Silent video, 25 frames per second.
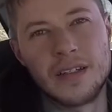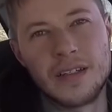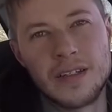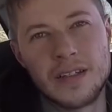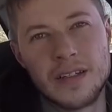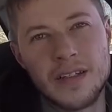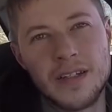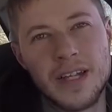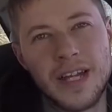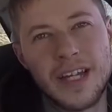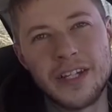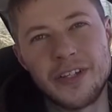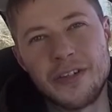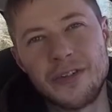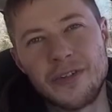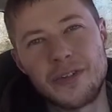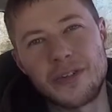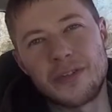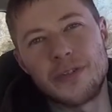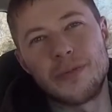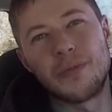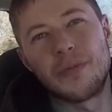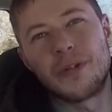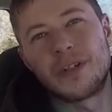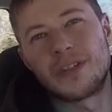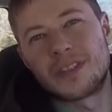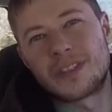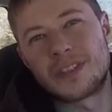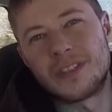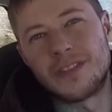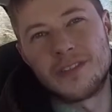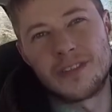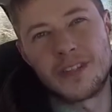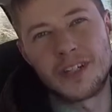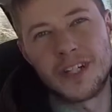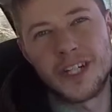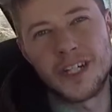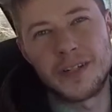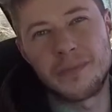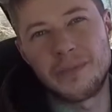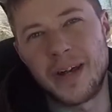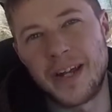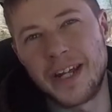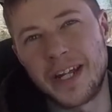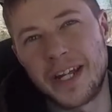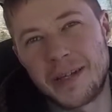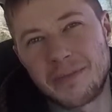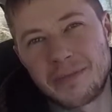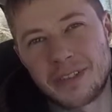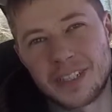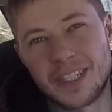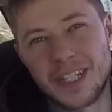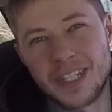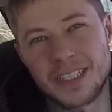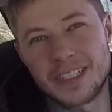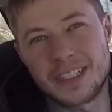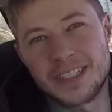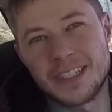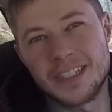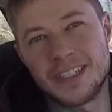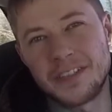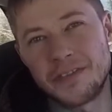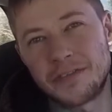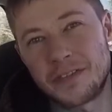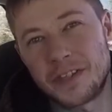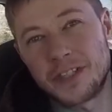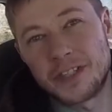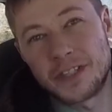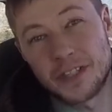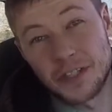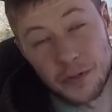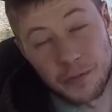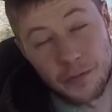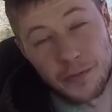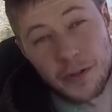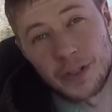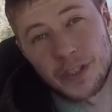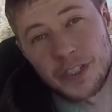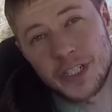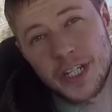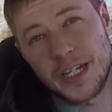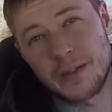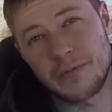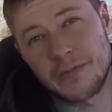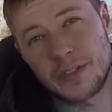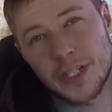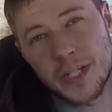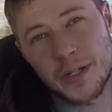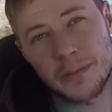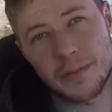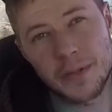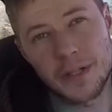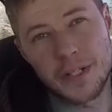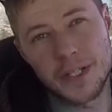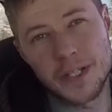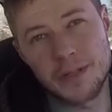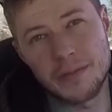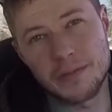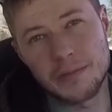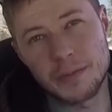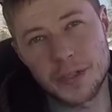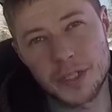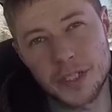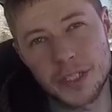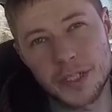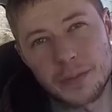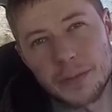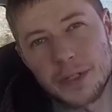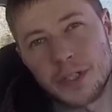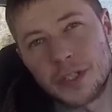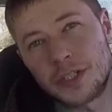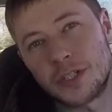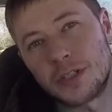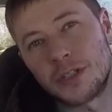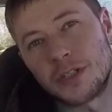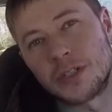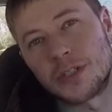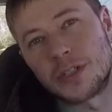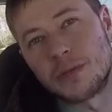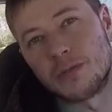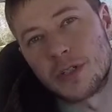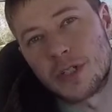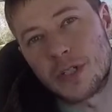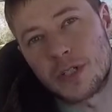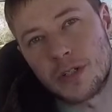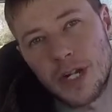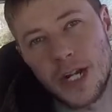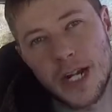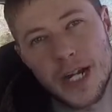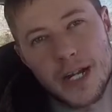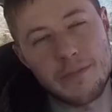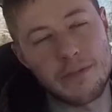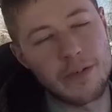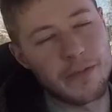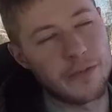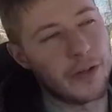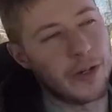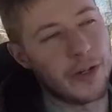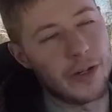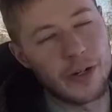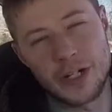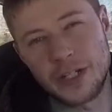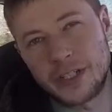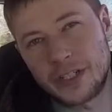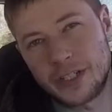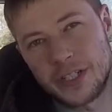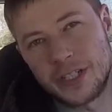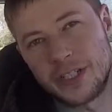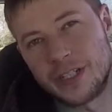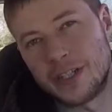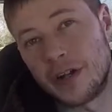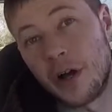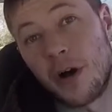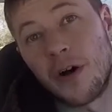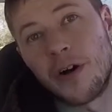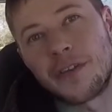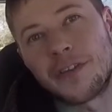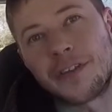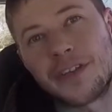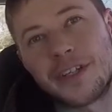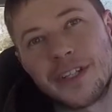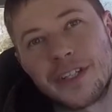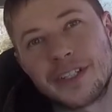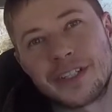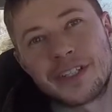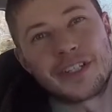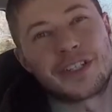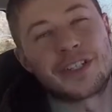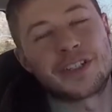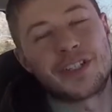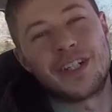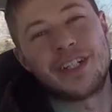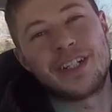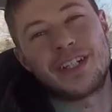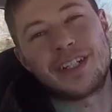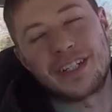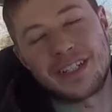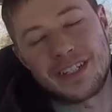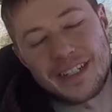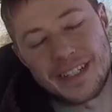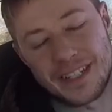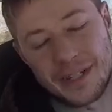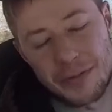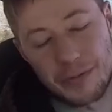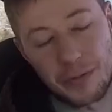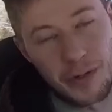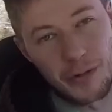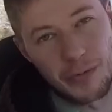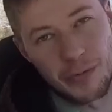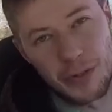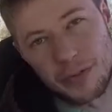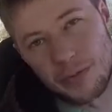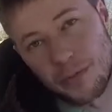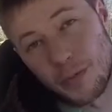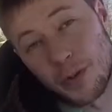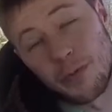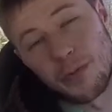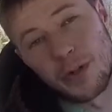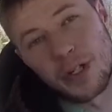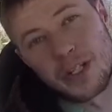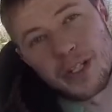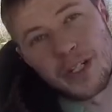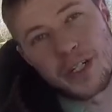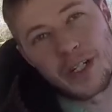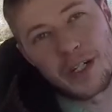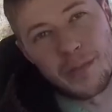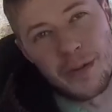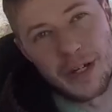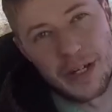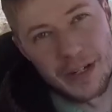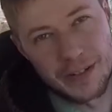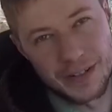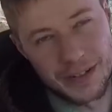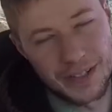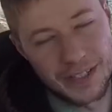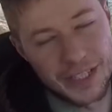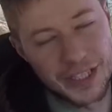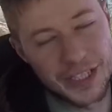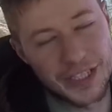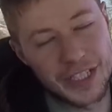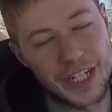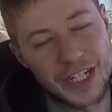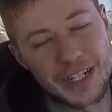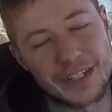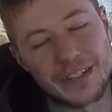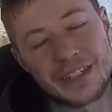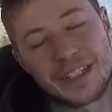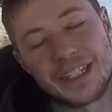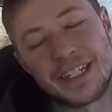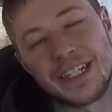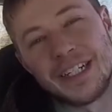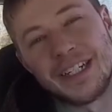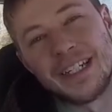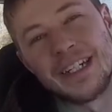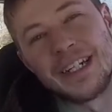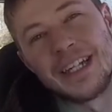Hey YouTube, what is going on? My name's Dustin. If this is your first time stopping in, please be sure to subscribe if you're interested in all things truck, what we talk about on this channel here.